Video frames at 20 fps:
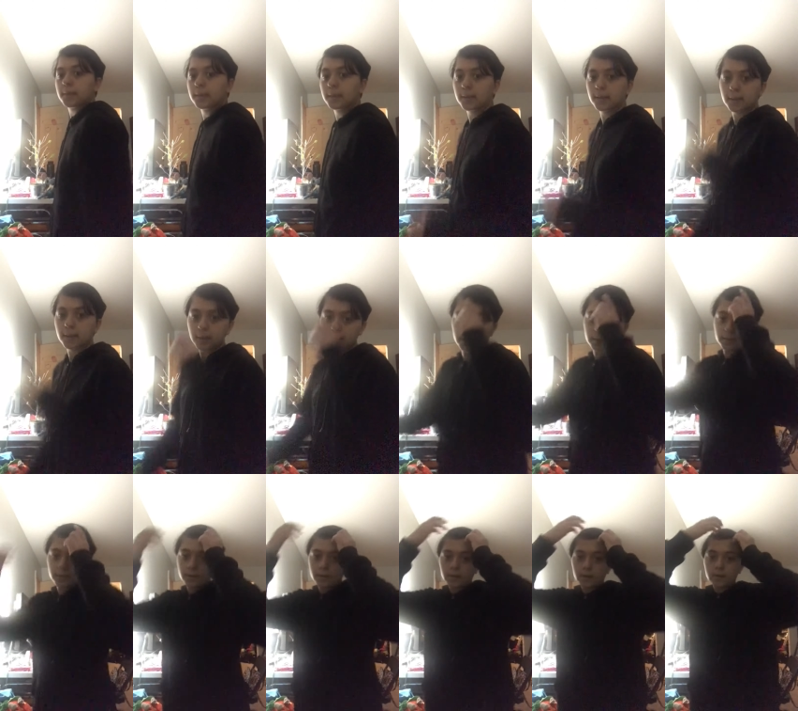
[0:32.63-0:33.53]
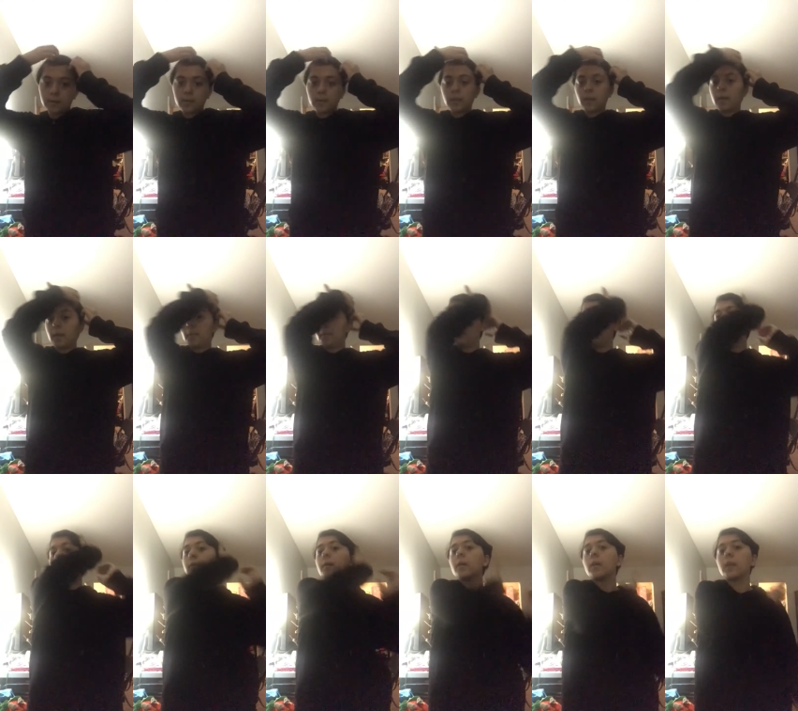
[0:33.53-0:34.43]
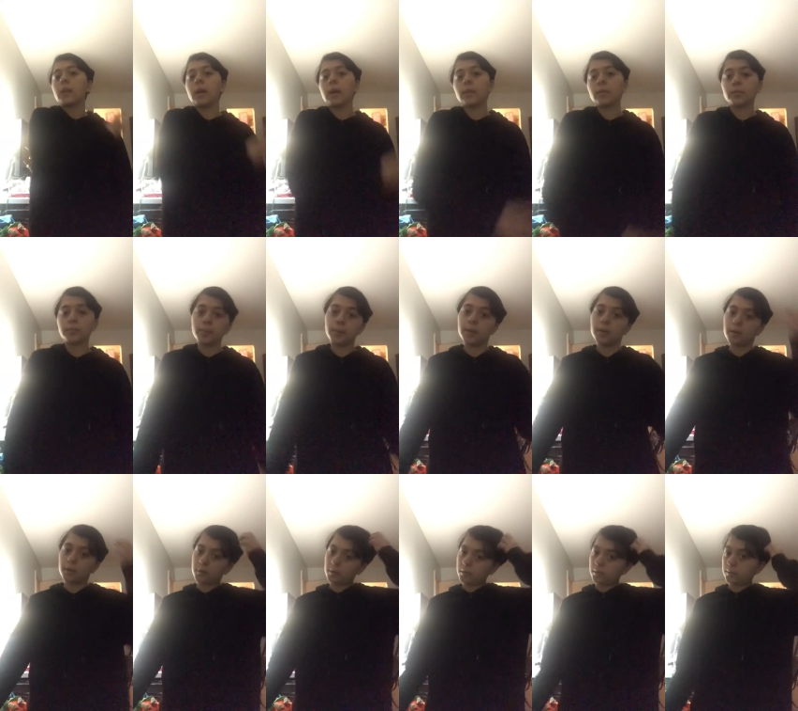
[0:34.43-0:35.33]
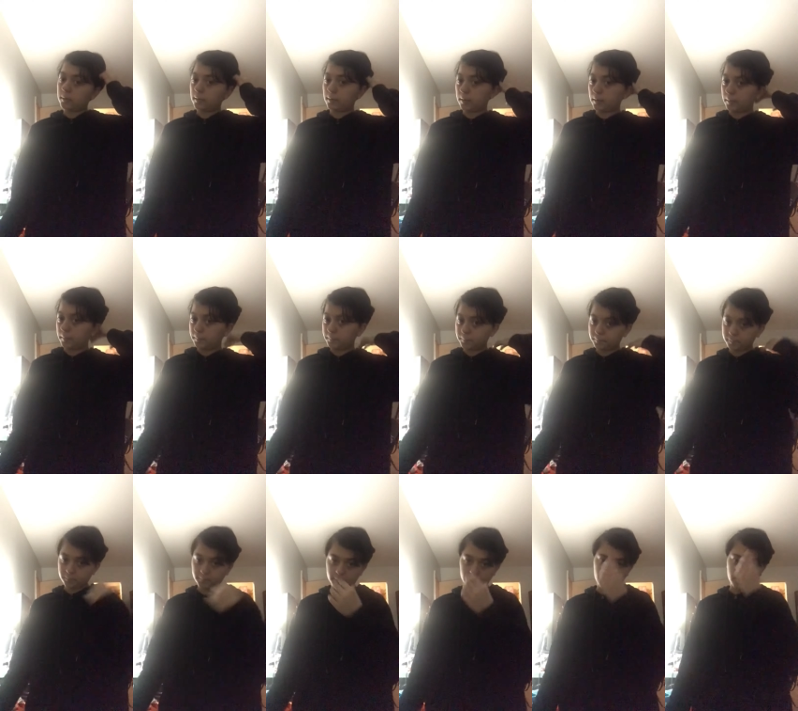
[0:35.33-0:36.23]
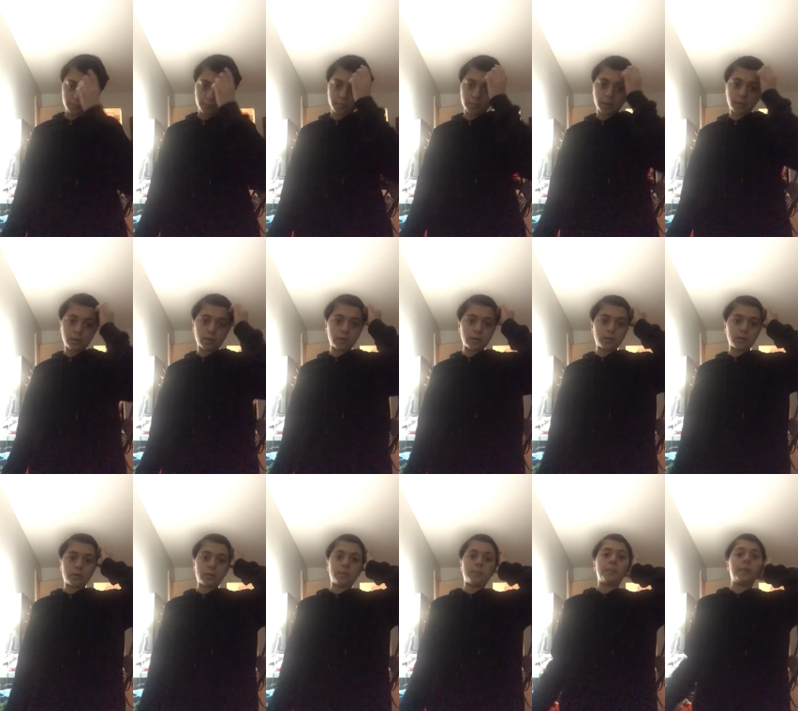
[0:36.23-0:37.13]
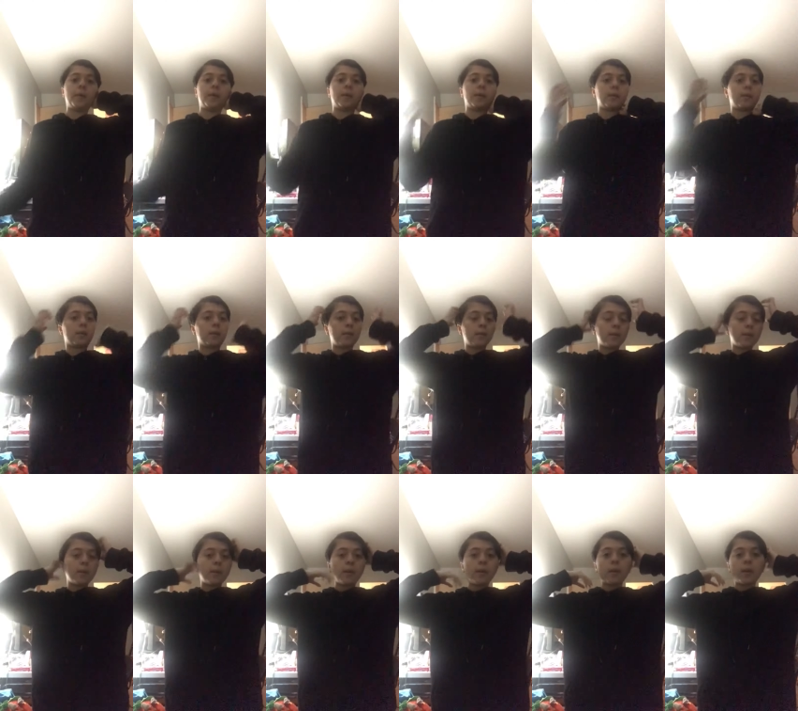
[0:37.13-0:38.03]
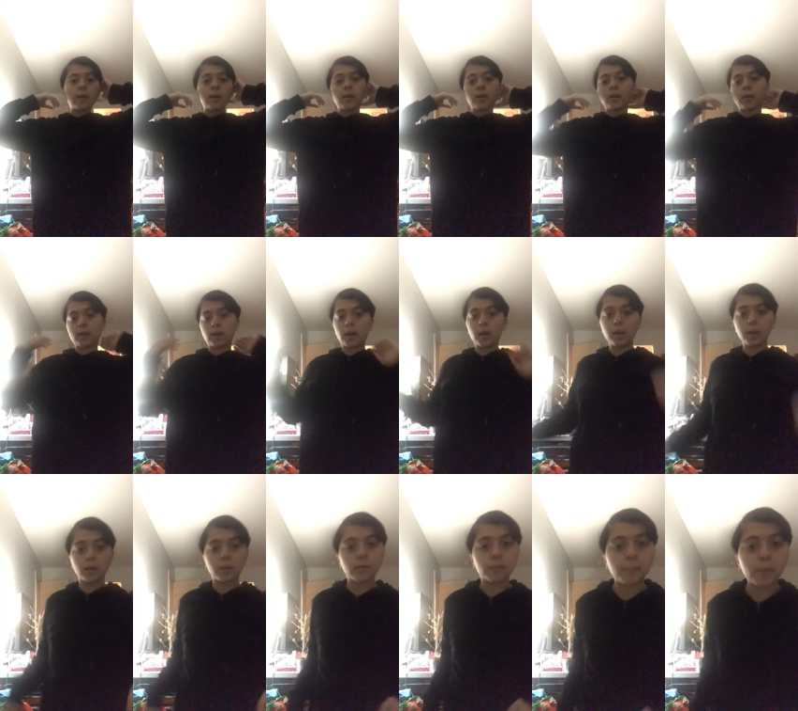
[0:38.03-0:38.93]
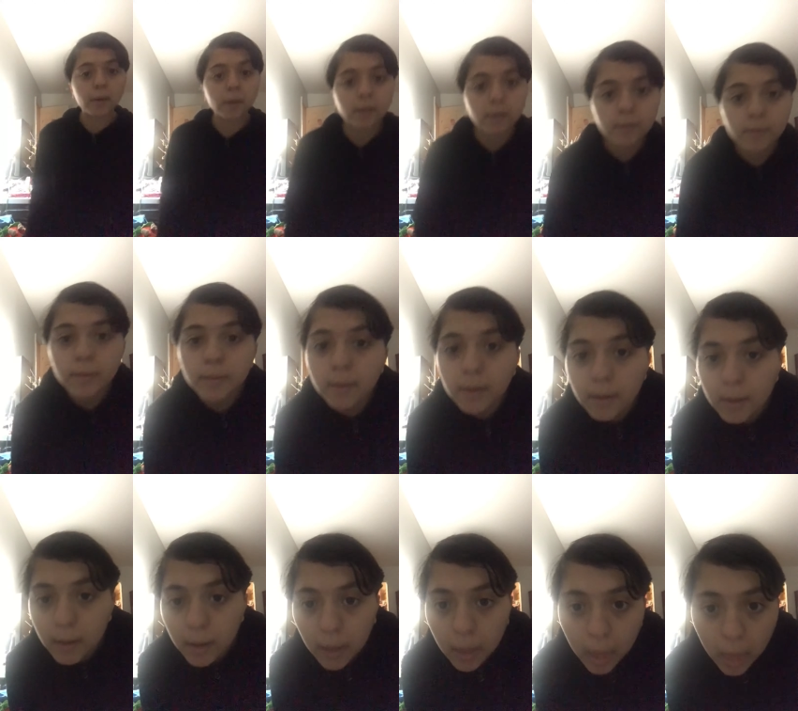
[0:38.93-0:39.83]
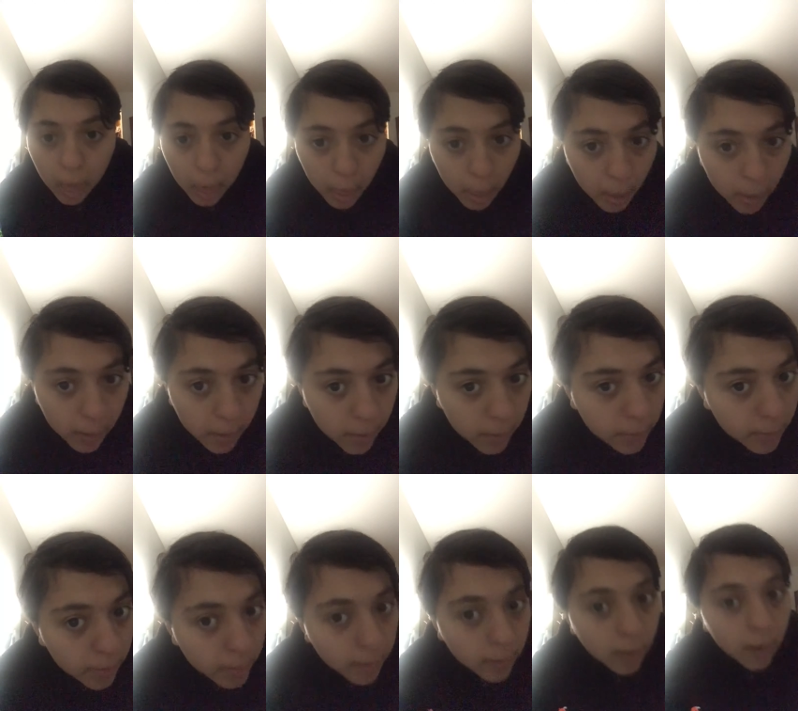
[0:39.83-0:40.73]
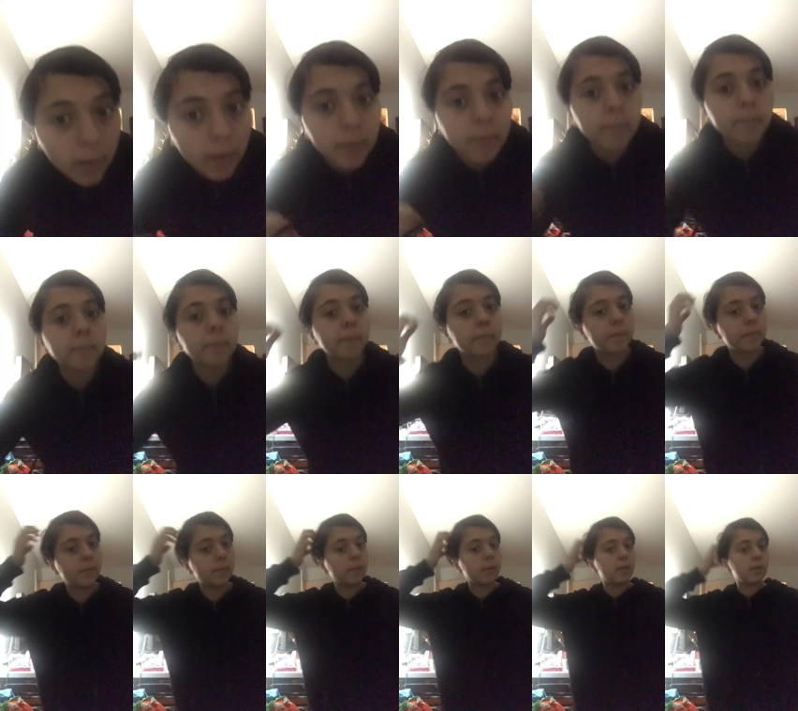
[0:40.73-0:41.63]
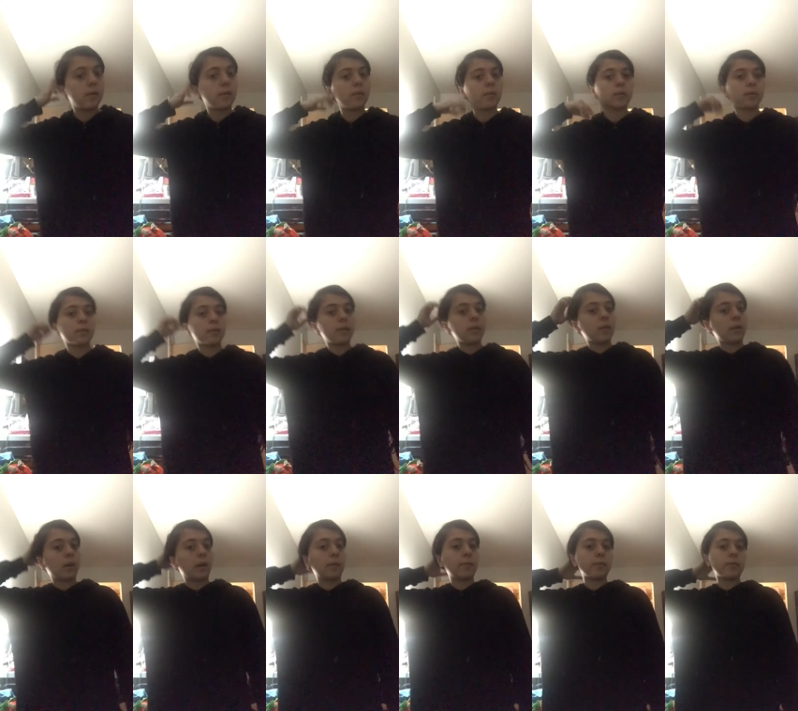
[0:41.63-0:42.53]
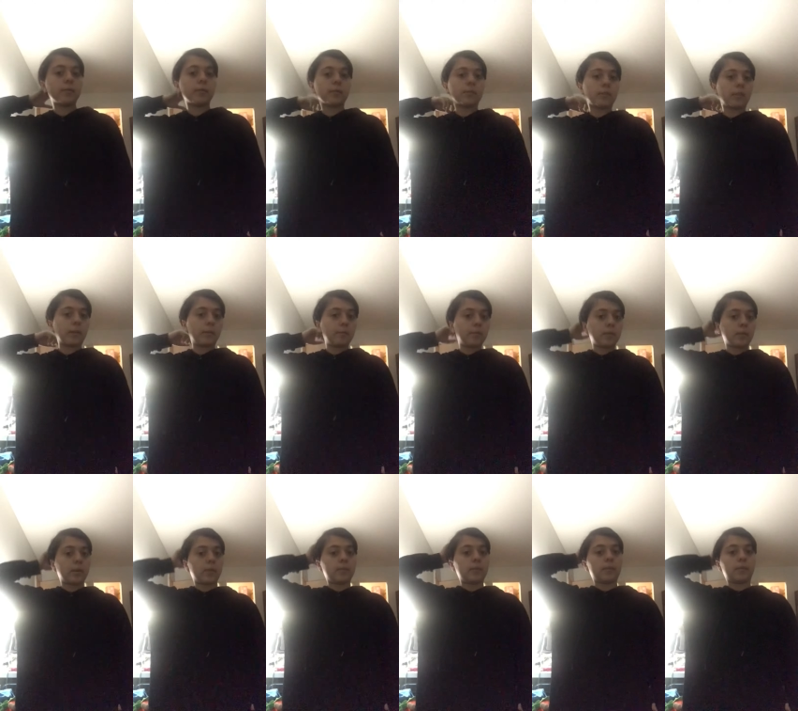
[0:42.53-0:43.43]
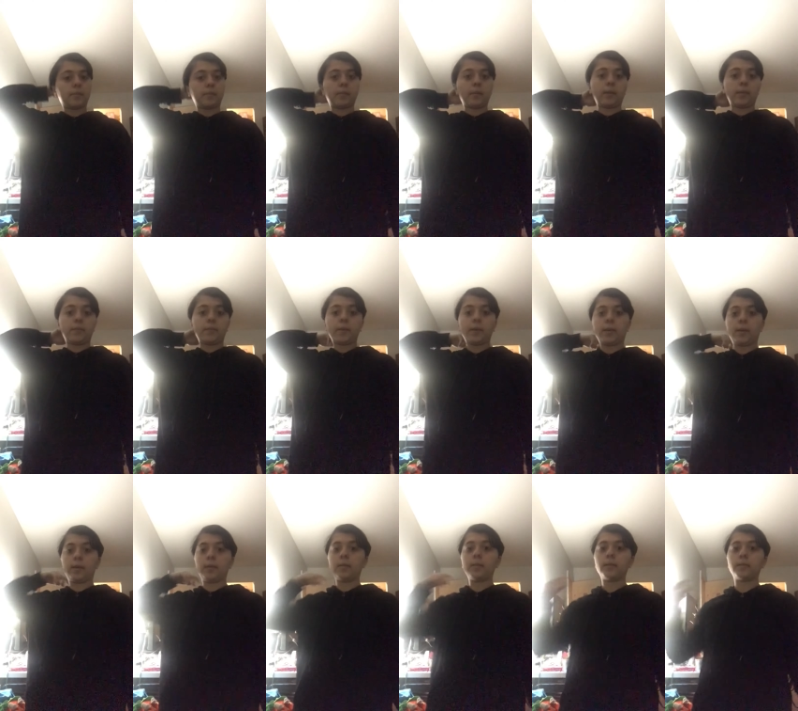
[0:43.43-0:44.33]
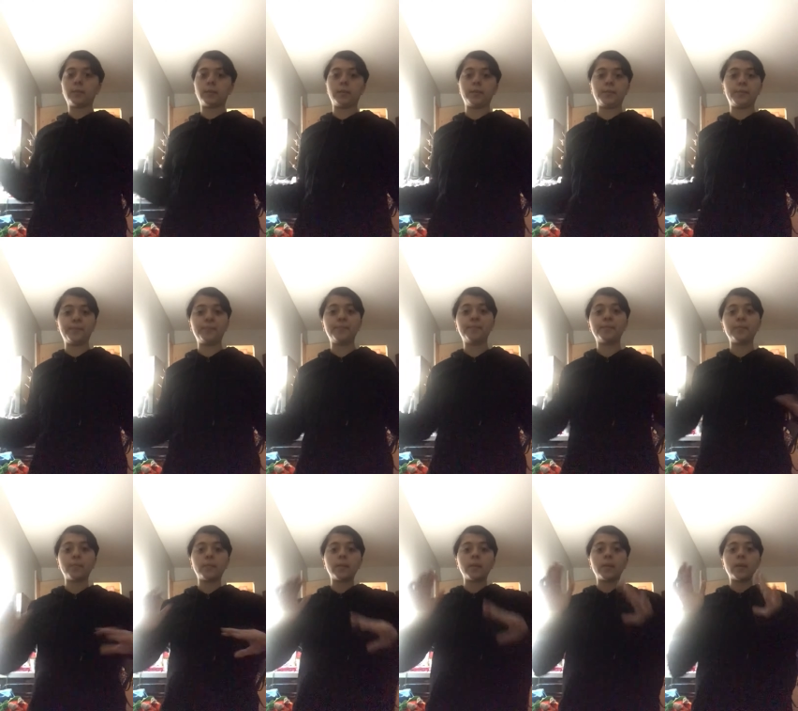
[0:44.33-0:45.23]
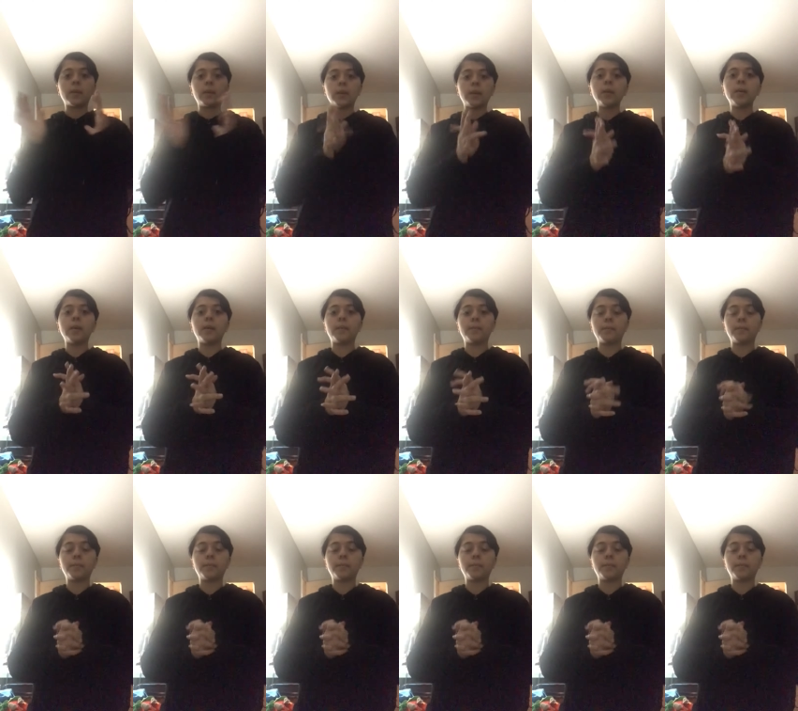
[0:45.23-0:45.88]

Okay, so yeah, last week on a Sunday, my aunt cut my hair, and I love my hair. See, it's cut. So yeah, I was just giving you guys an update of my hair, so yeah.